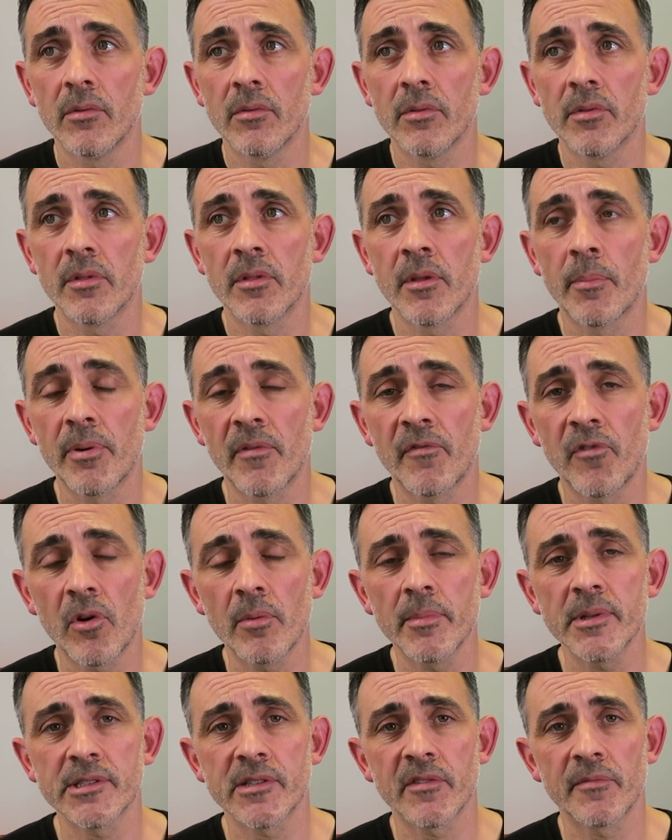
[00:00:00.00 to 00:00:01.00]
the
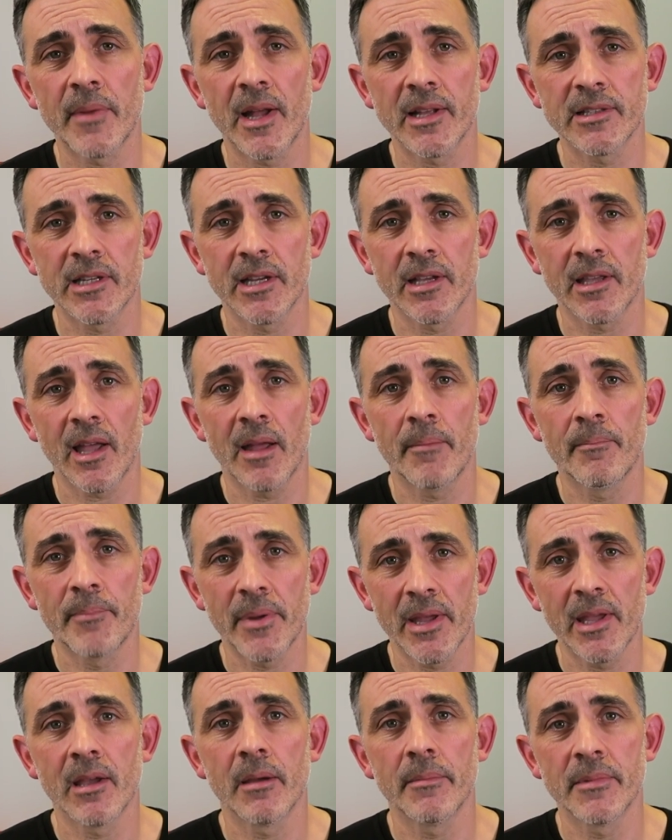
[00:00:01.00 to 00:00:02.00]
performance of magic and
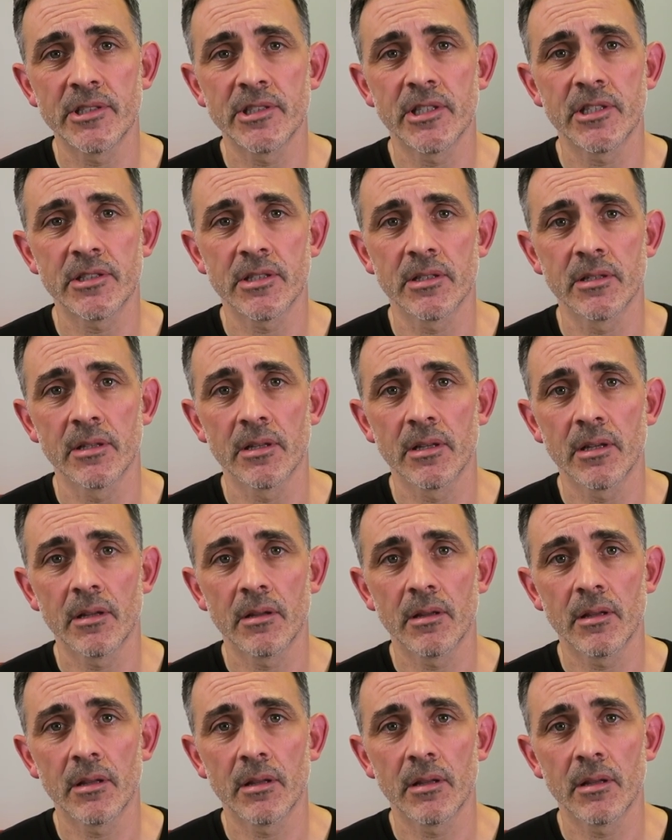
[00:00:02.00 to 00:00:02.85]
being a magician